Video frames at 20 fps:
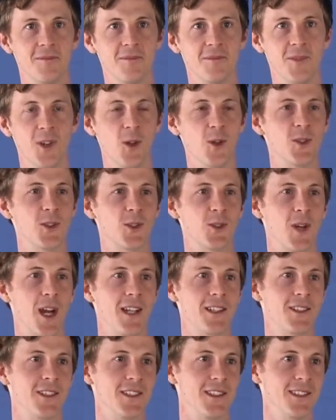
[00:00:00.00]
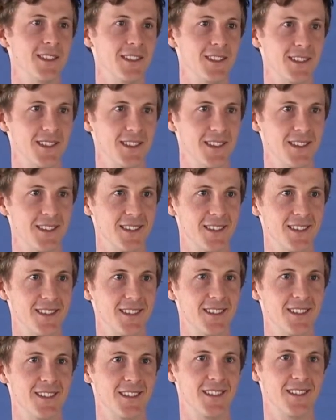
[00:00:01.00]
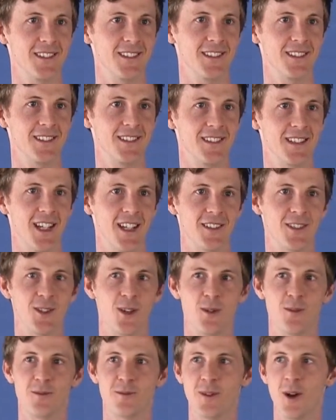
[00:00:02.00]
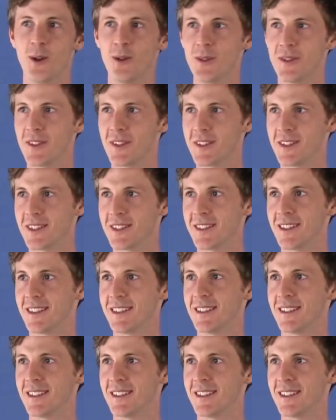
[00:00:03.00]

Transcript: no scratches, has no faults,